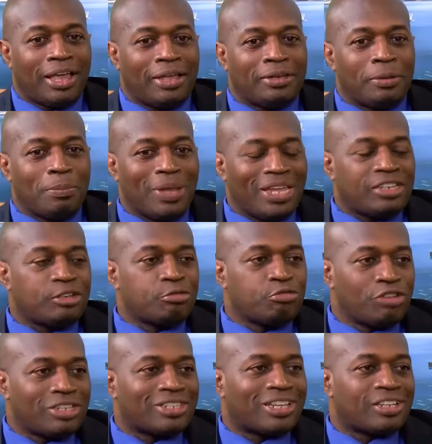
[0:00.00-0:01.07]
The major
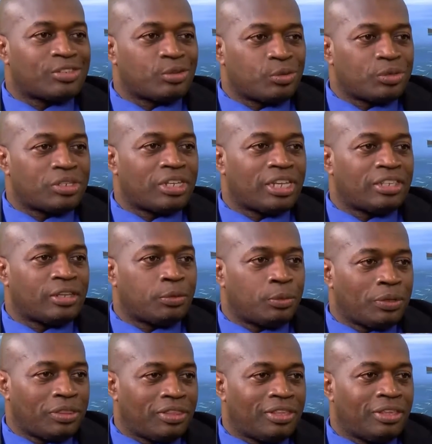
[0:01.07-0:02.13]
risk associated
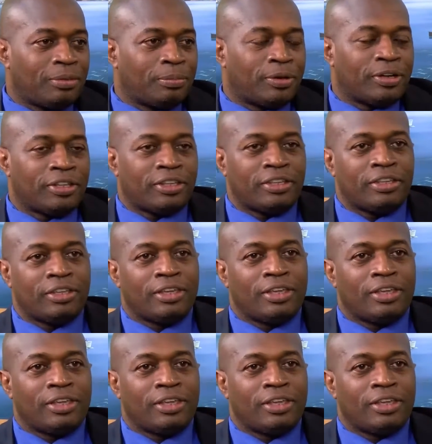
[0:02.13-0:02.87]
with e-money